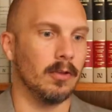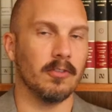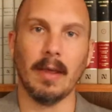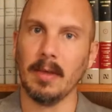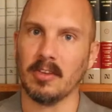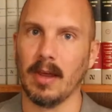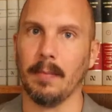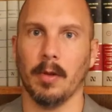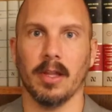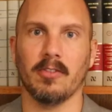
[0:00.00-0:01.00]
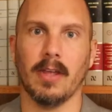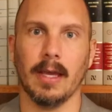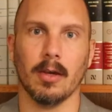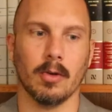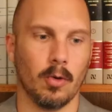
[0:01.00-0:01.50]
Same example, let's
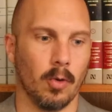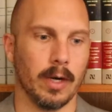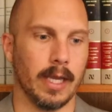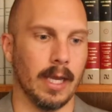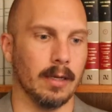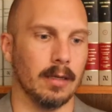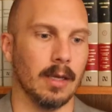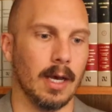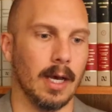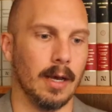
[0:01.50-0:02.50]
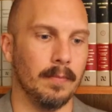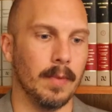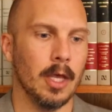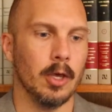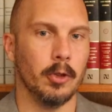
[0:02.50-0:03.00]
take corn again.
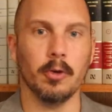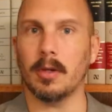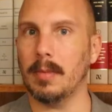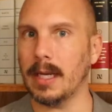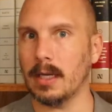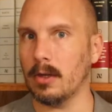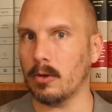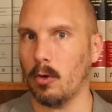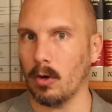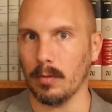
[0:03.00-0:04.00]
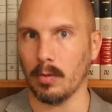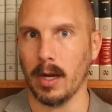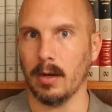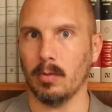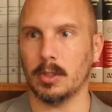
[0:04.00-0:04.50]
You can make it into
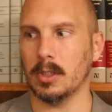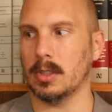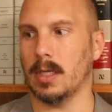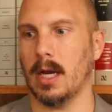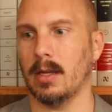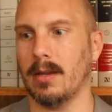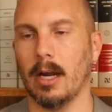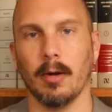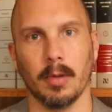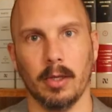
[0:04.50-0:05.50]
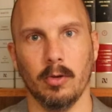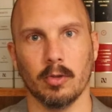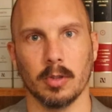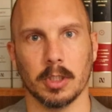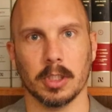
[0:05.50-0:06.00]
cornbread, which is not terribly
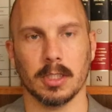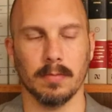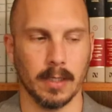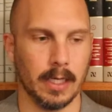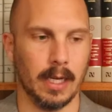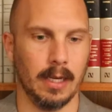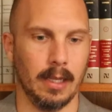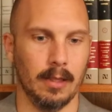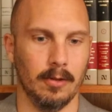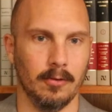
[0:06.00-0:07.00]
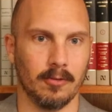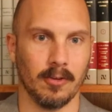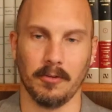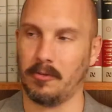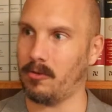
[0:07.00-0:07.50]
nutritious, but it is
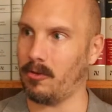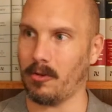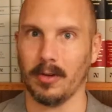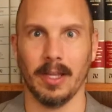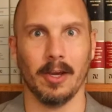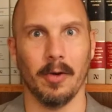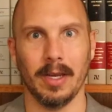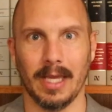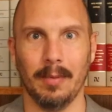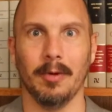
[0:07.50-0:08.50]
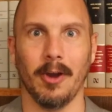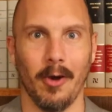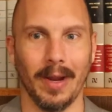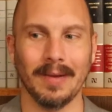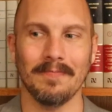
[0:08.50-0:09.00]
certainly going to keep you
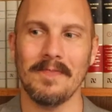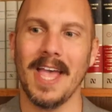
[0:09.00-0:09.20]
going.